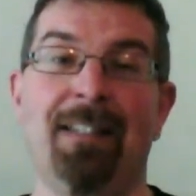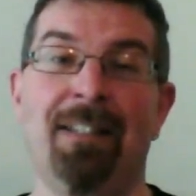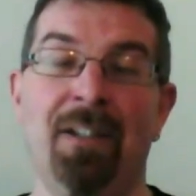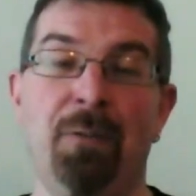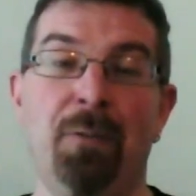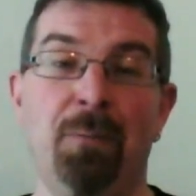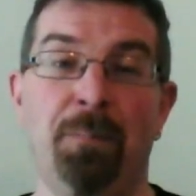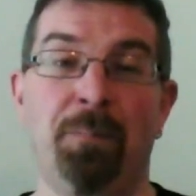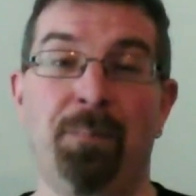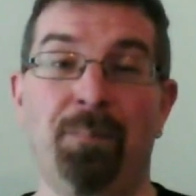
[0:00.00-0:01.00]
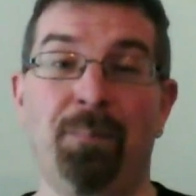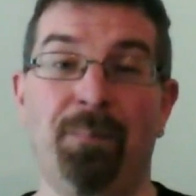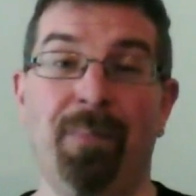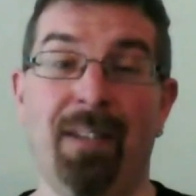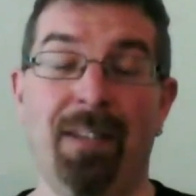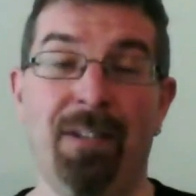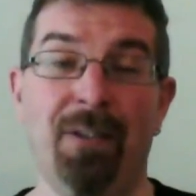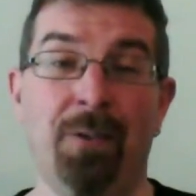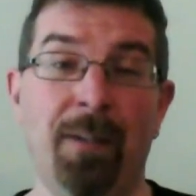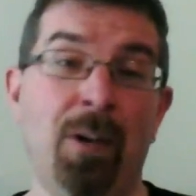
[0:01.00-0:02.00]
to the
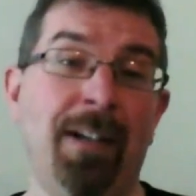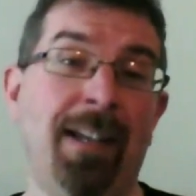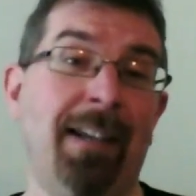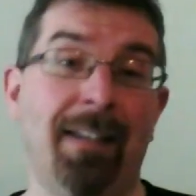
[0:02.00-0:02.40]
story working.